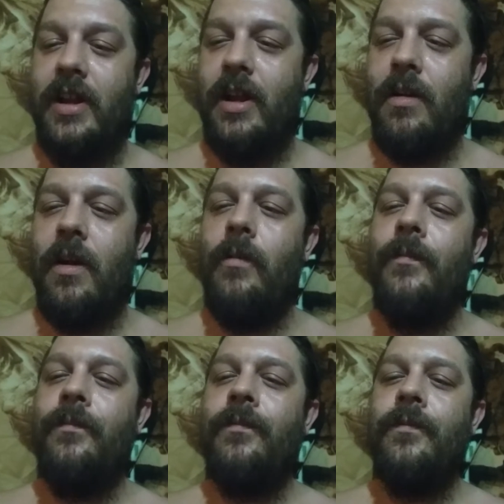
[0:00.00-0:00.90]
Nero.
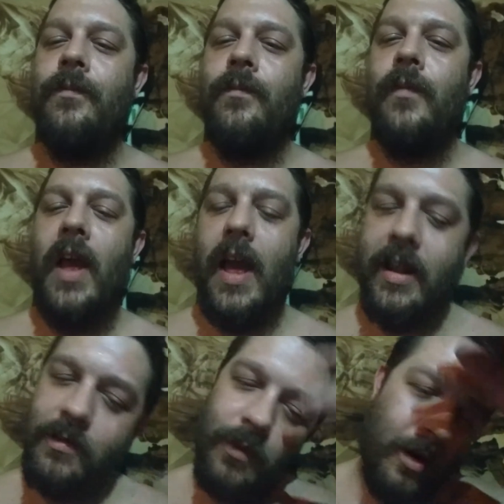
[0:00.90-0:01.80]

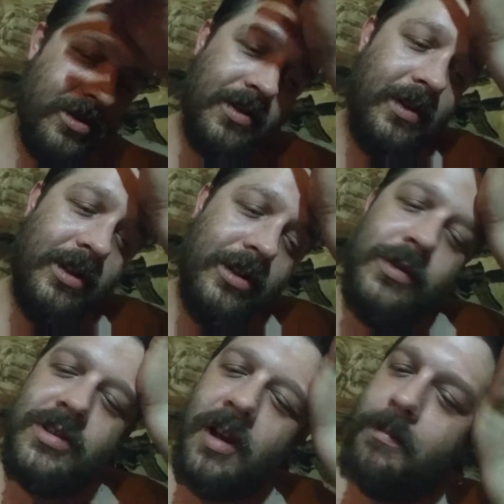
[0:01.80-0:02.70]
And we're also going to
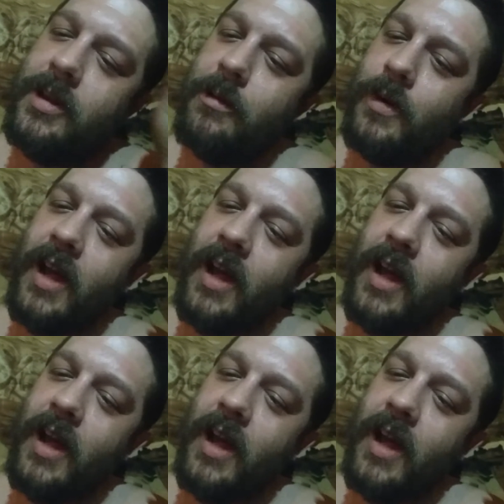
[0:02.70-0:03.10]
do something.